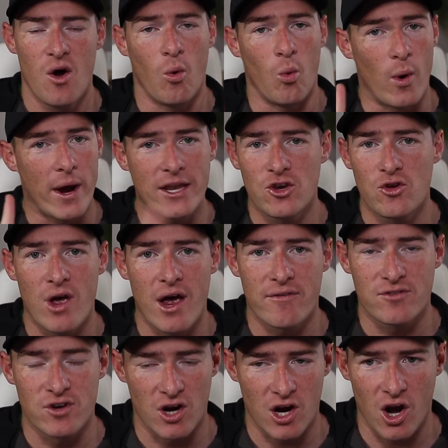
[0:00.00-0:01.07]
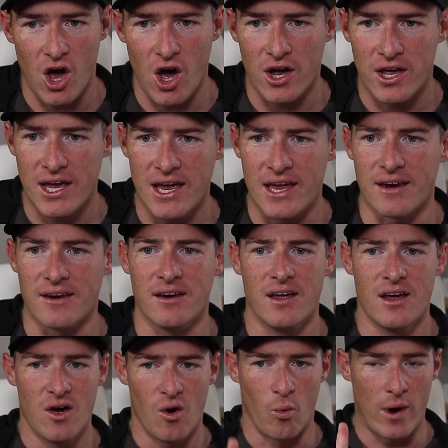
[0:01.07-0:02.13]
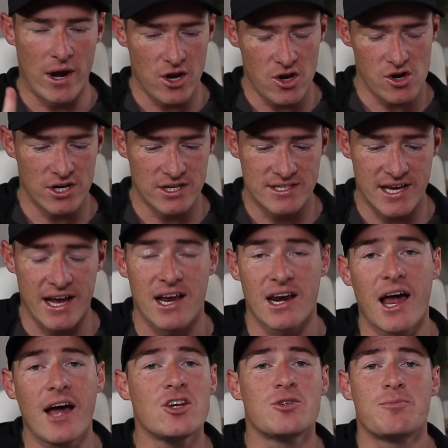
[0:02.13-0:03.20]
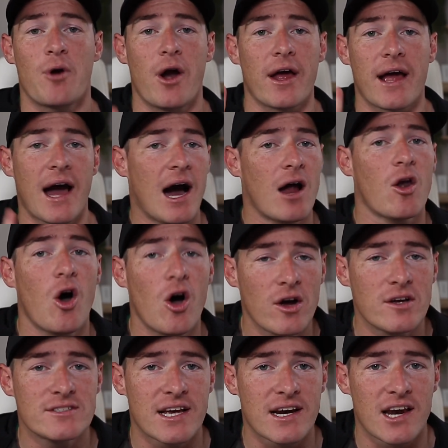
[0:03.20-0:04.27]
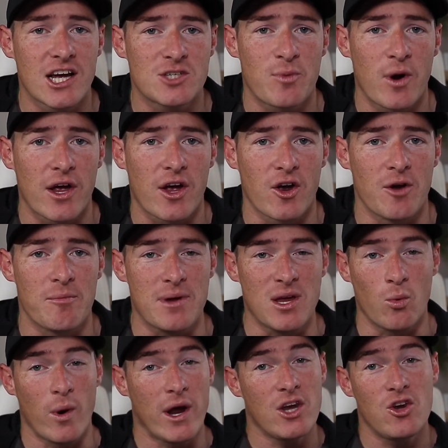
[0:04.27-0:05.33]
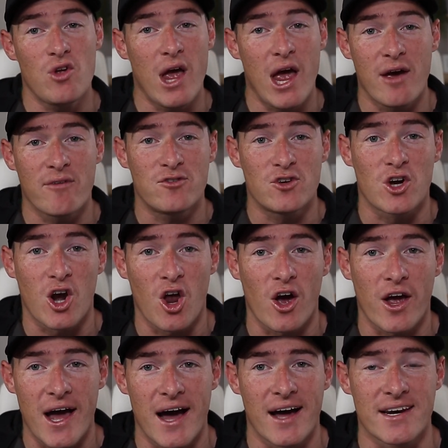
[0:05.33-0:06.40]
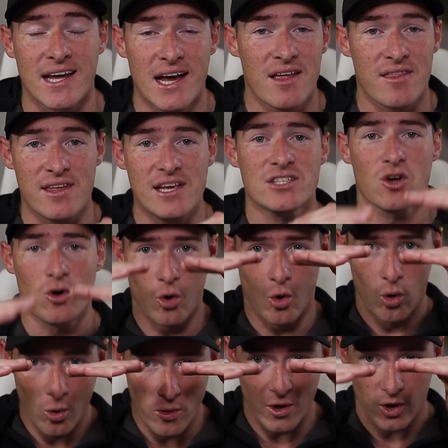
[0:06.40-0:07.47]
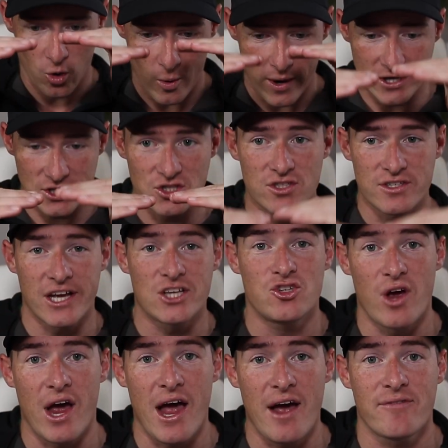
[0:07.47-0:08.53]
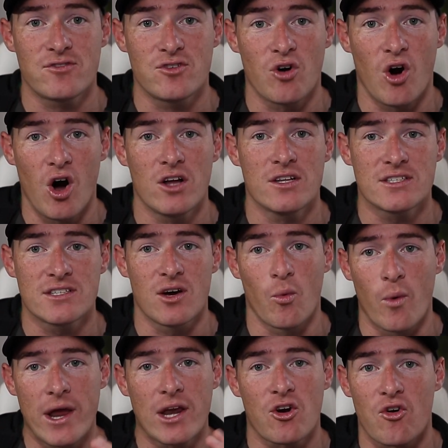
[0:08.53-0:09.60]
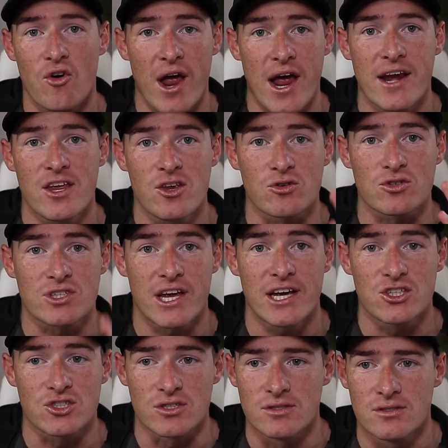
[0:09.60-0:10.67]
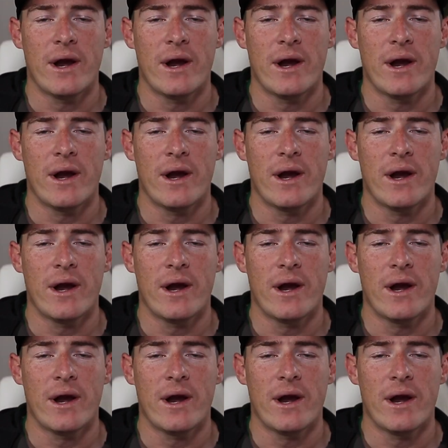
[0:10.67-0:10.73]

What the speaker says: When do you have to clock in? When are you going to take a lunch break? How long is that lunch break going to be? When do you have to clock out? These are all the questions that you have to answer when creating your schedule.